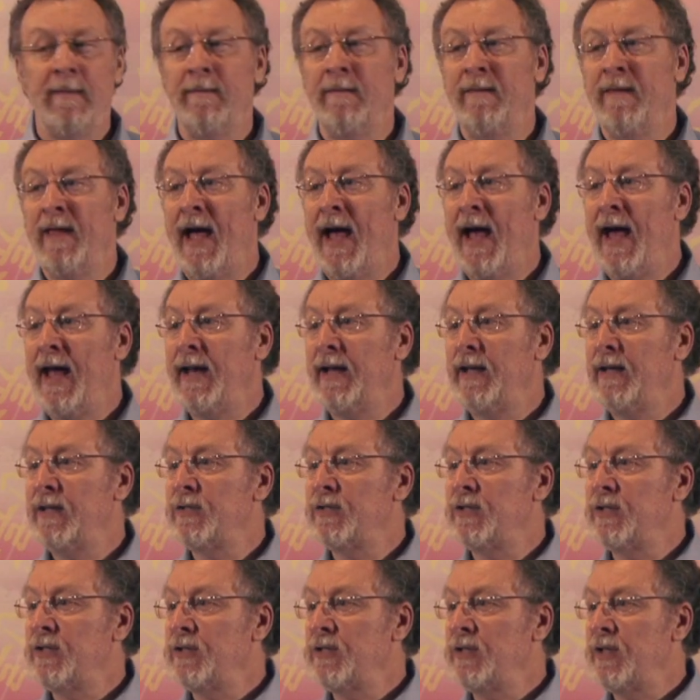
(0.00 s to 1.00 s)
that
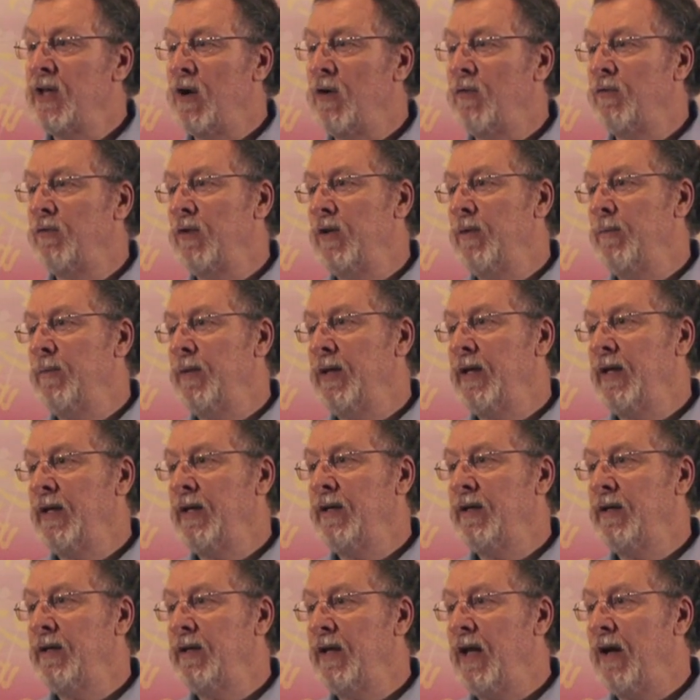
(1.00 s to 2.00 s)
is a
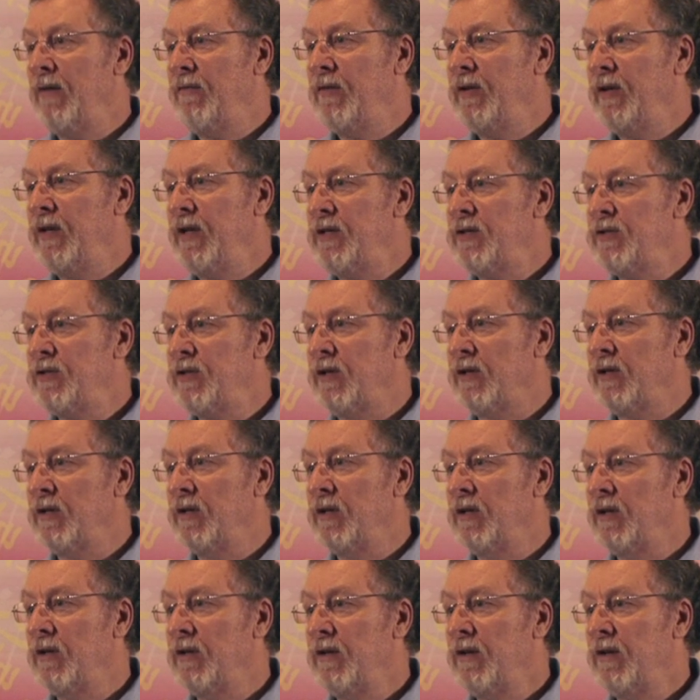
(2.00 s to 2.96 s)
self-limiting definition,